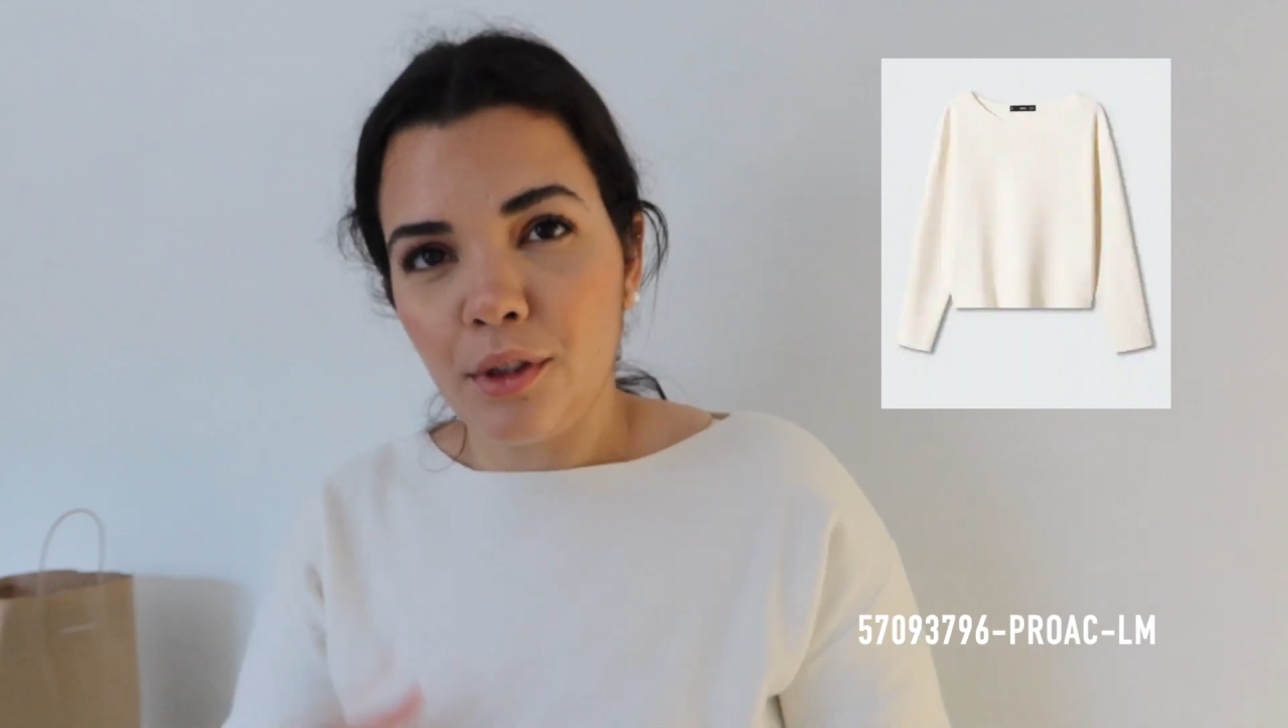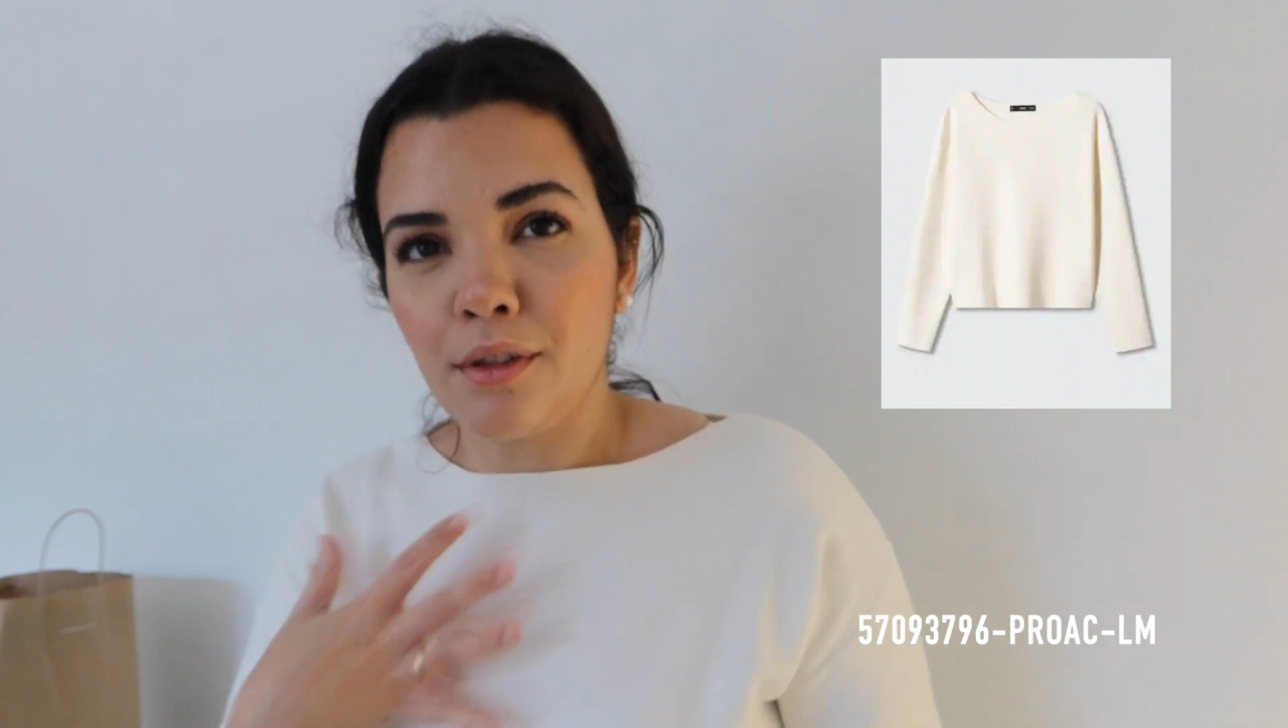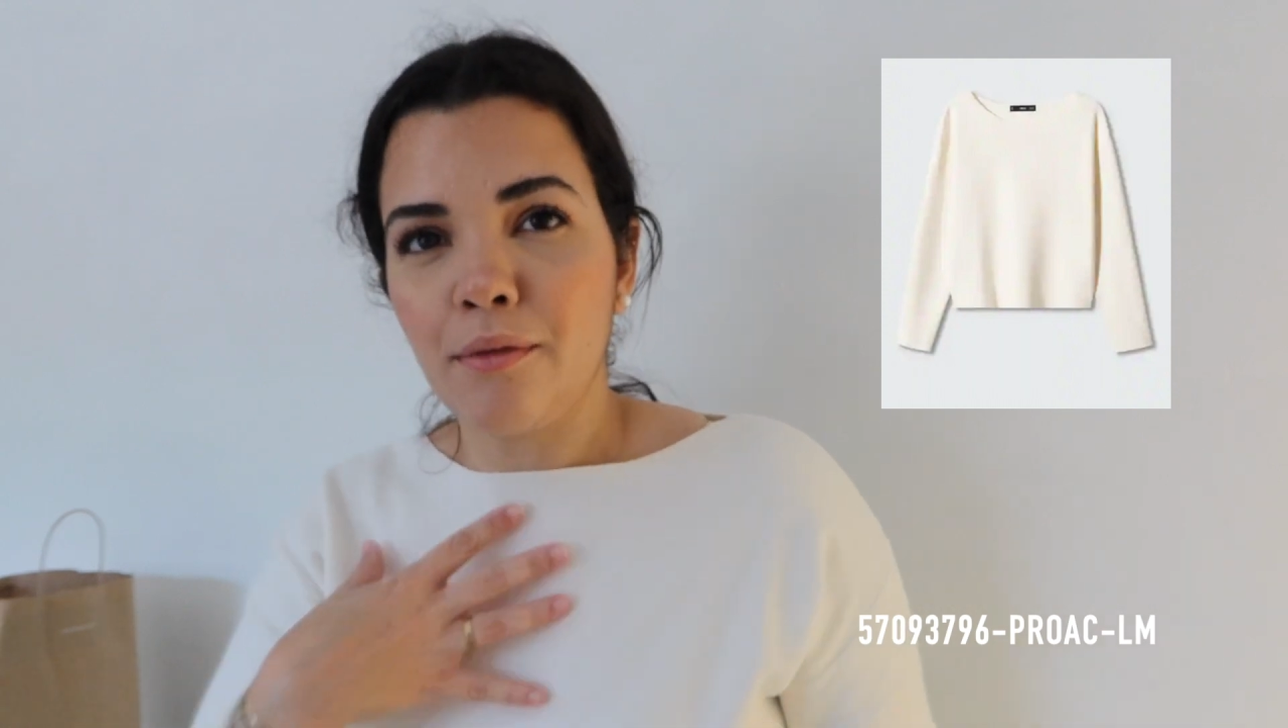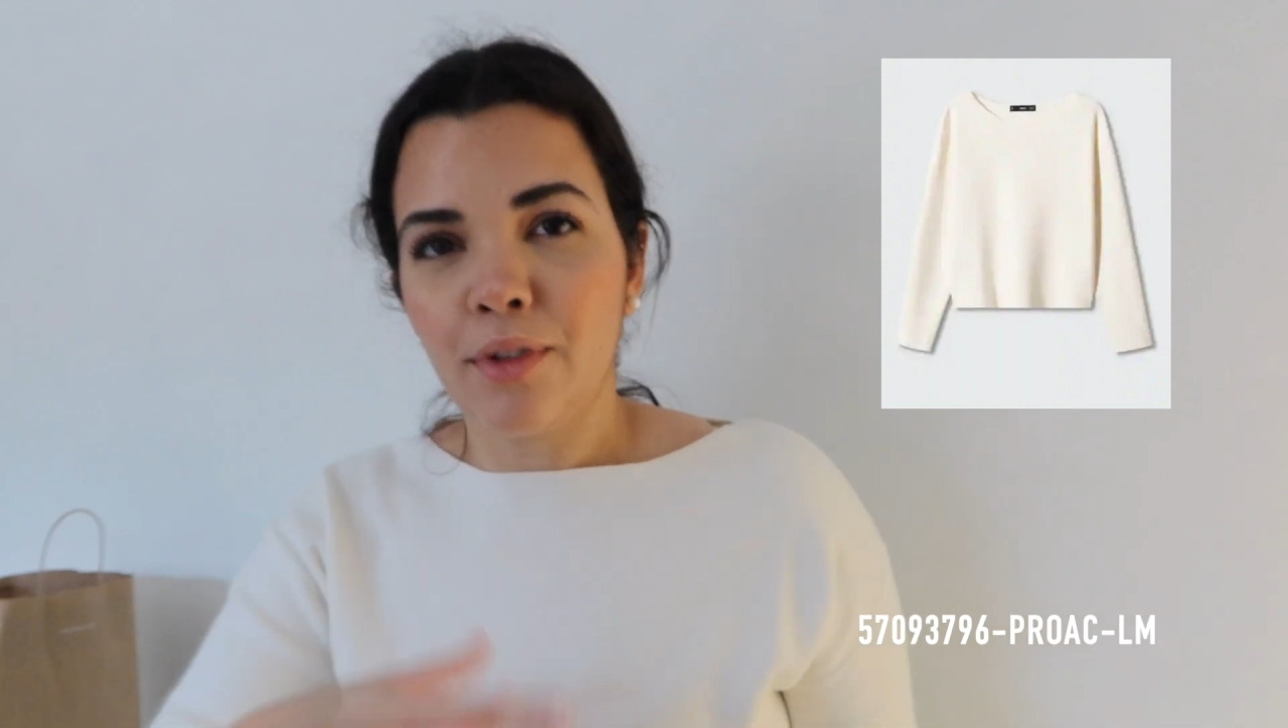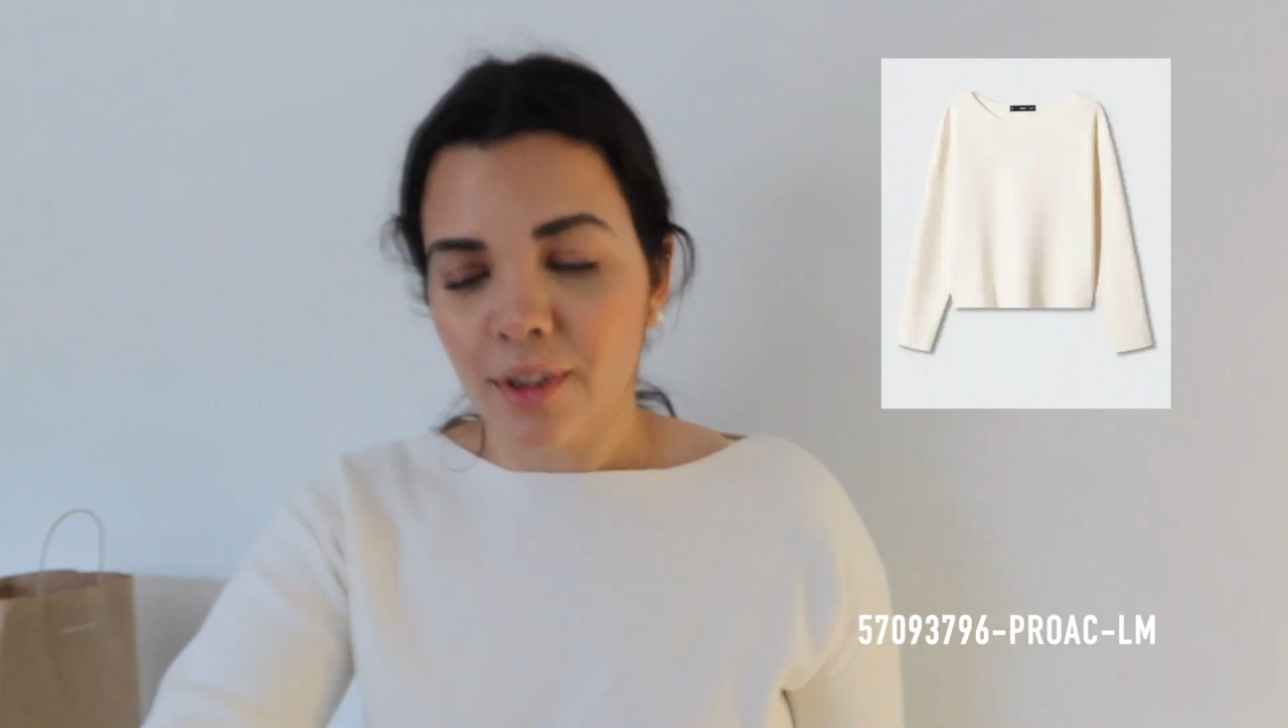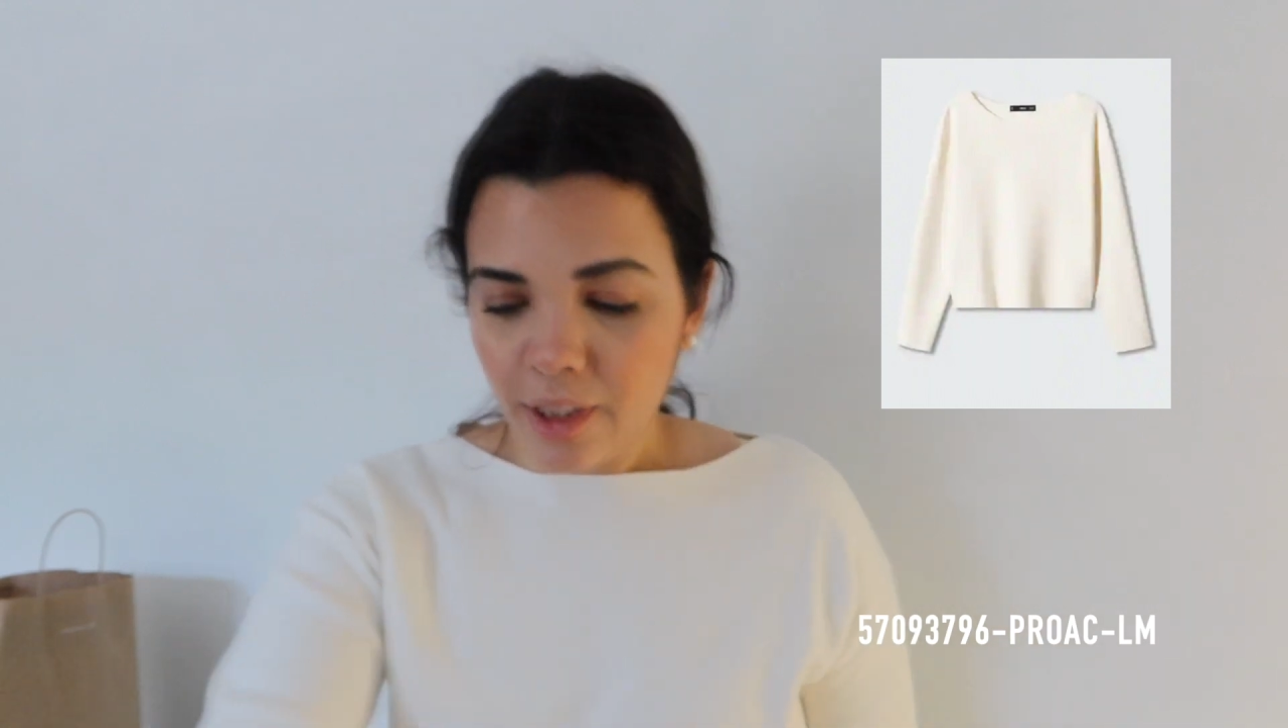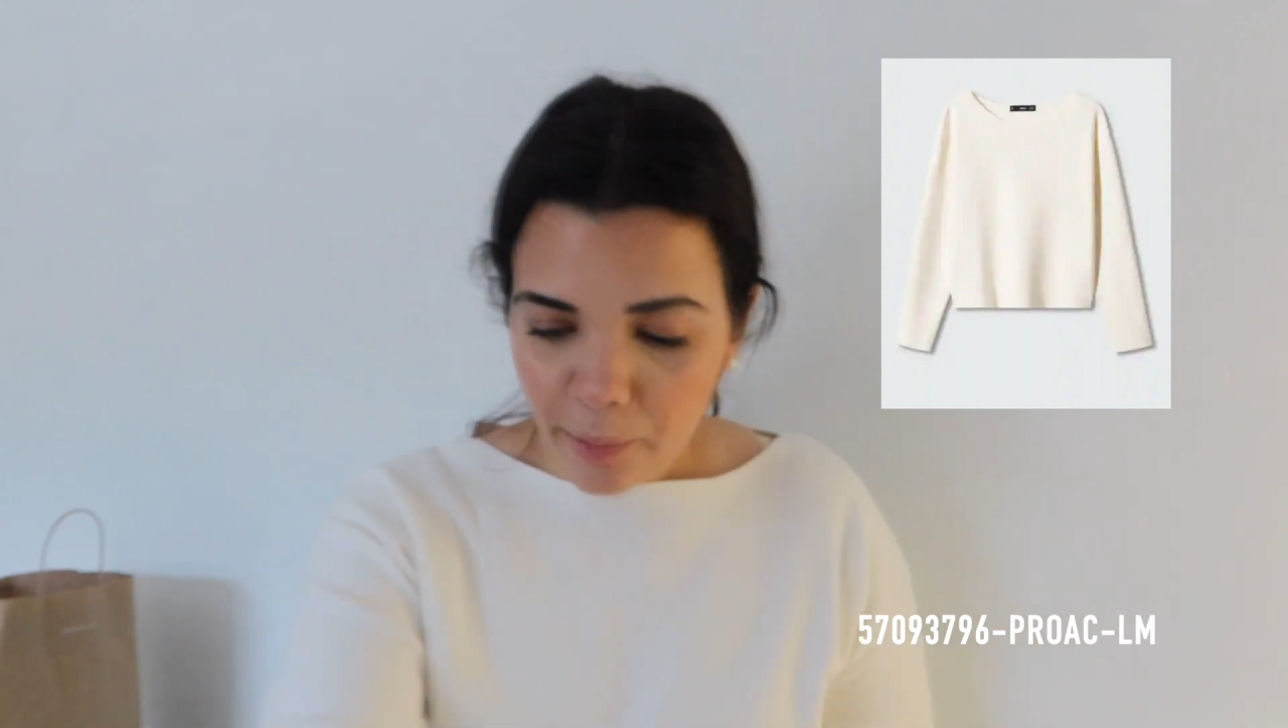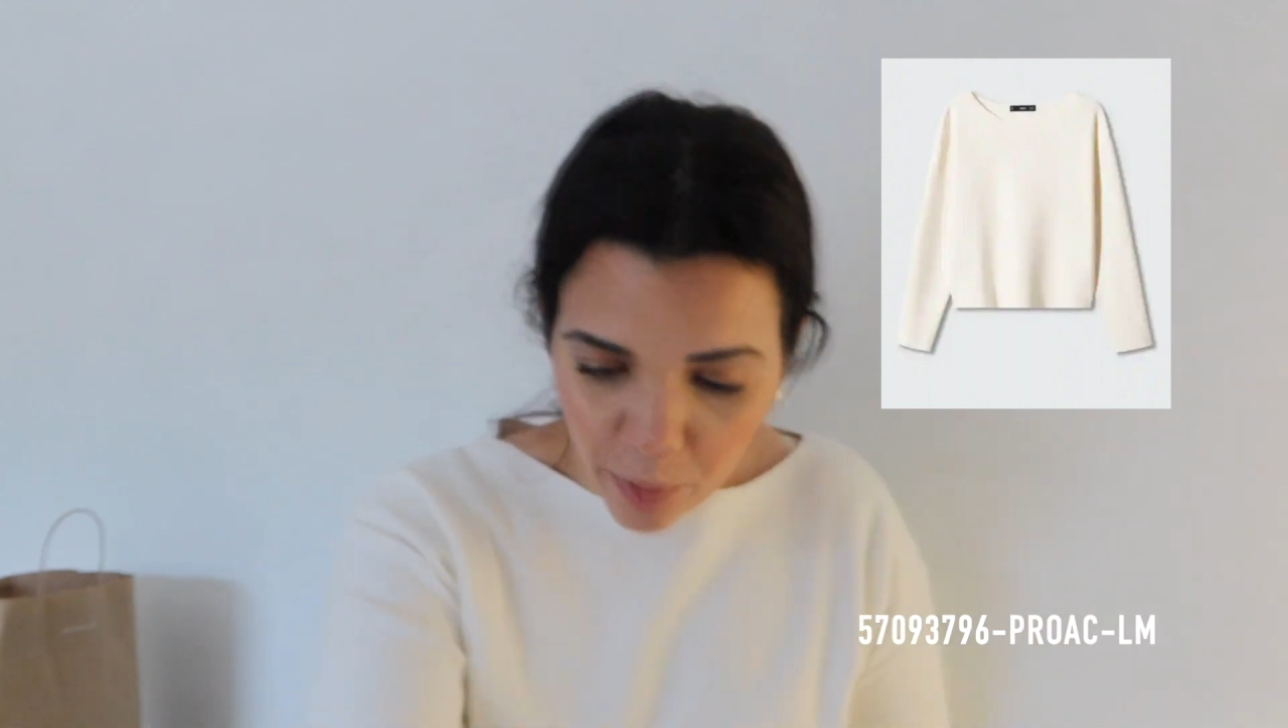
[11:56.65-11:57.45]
This is the first time